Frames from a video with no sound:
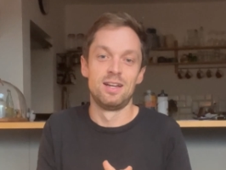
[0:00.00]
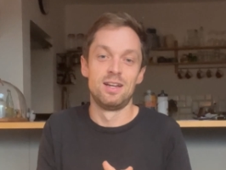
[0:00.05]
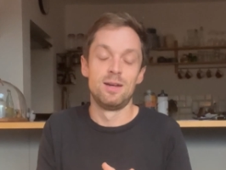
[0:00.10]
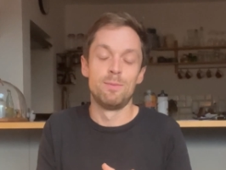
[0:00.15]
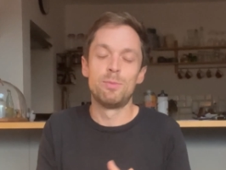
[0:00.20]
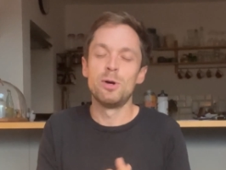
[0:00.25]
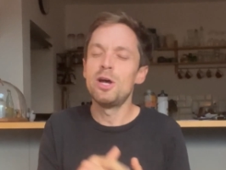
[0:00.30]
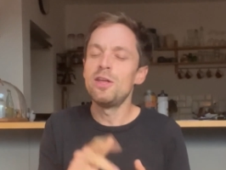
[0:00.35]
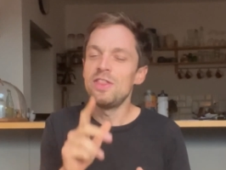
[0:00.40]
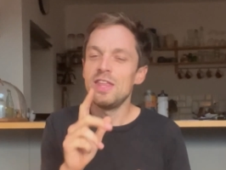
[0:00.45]

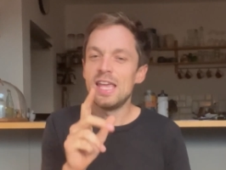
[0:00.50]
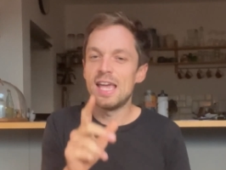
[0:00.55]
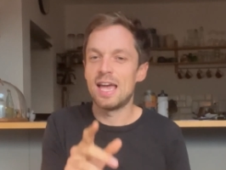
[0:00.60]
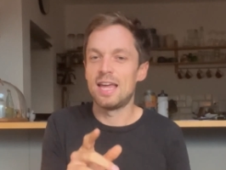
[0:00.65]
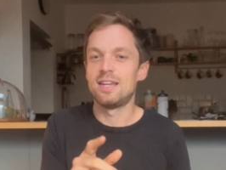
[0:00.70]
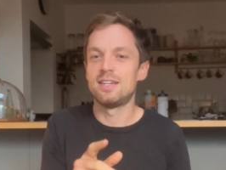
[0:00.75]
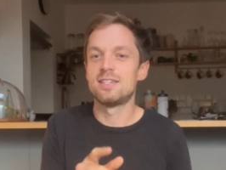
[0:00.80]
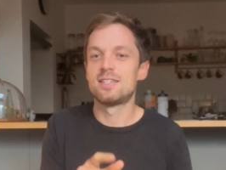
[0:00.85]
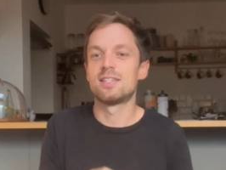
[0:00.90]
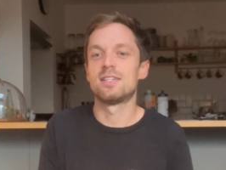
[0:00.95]
But at the
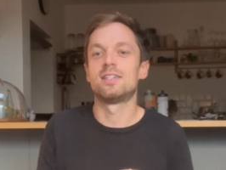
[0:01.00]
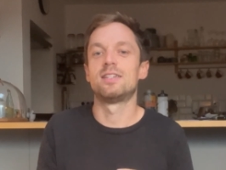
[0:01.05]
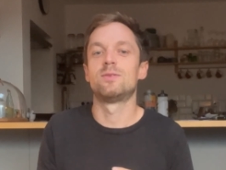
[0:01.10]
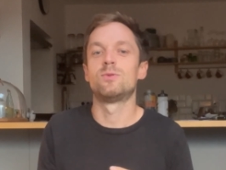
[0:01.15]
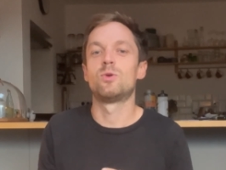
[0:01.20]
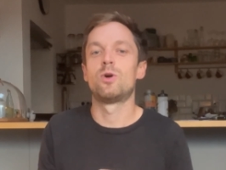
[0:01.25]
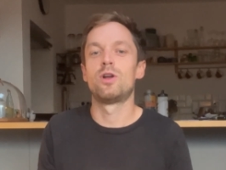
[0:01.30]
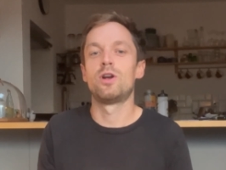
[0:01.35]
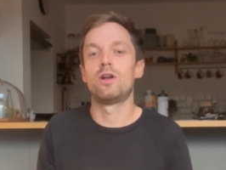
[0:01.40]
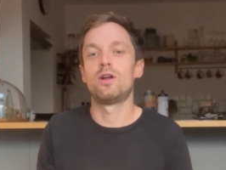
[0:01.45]
end,
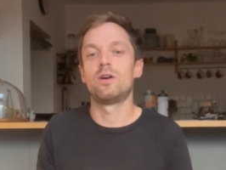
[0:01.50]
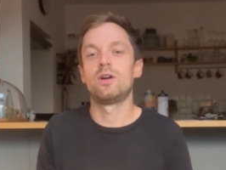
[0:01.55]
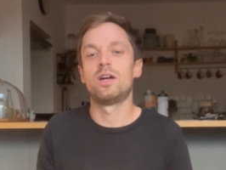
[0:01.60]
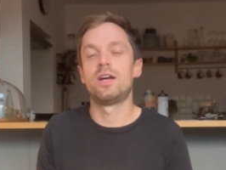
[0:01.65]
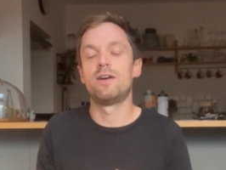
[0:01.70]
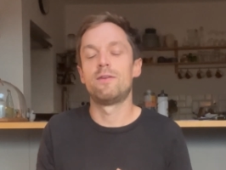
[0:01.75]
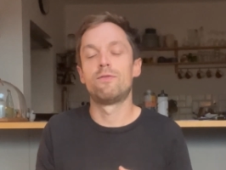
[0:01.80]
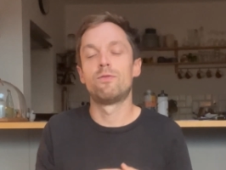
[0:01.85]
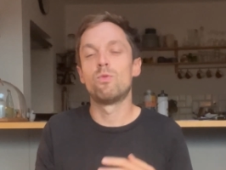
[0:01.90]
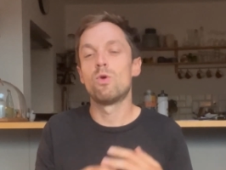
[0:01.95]
one
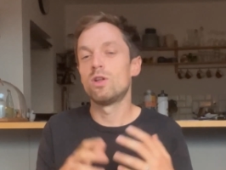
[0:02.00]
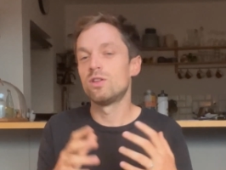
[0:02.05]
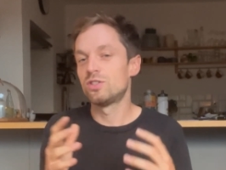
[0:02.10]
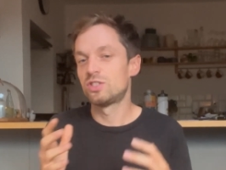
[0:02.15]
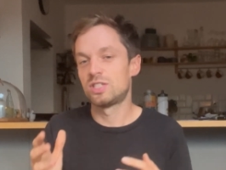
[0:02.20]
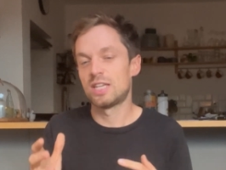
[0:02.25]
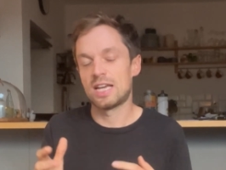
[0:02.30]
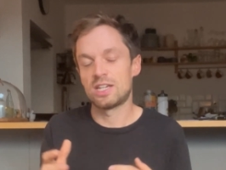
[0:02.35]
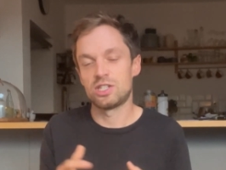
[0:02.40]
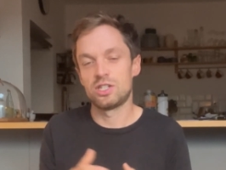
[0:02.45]
of one
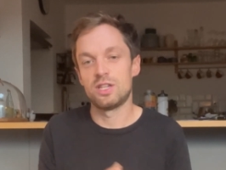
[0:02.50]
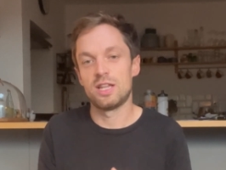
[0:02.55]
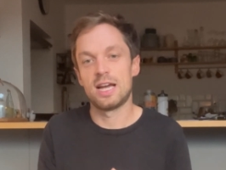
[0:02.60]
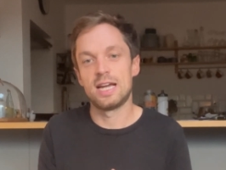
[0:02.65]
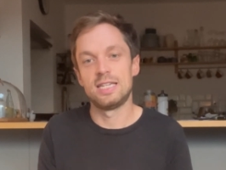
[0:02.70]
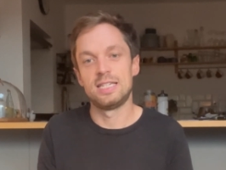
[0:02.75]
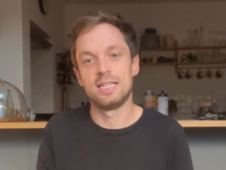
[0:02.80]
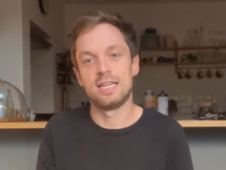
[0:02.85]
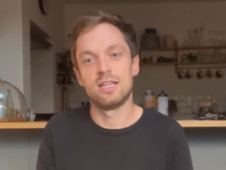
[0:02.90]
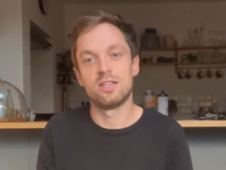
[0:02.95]
session I
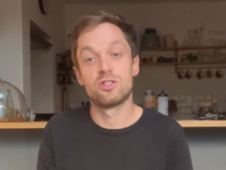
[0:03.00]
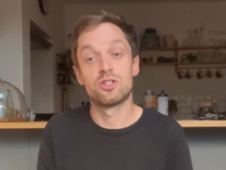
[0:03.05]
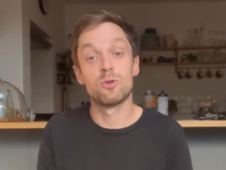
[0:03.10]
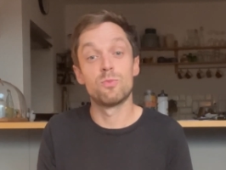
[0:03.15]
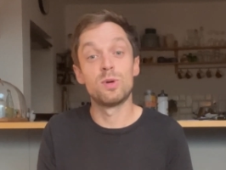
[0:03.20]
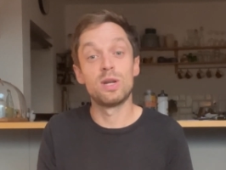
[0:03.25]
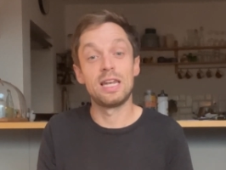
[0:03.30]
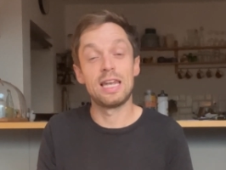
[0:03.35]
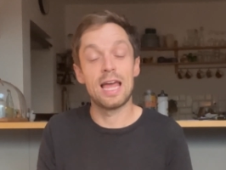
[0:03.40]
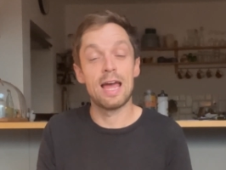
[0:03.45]
did,
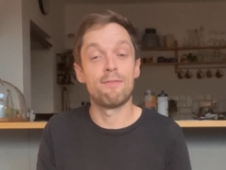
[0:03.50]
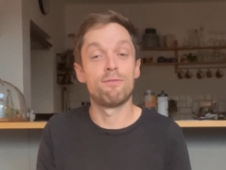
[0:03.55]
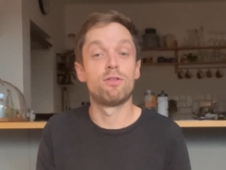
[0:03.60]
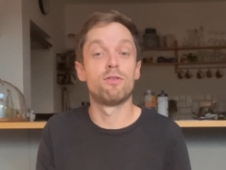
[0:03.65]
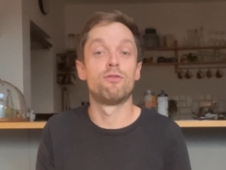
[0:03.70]
someone left the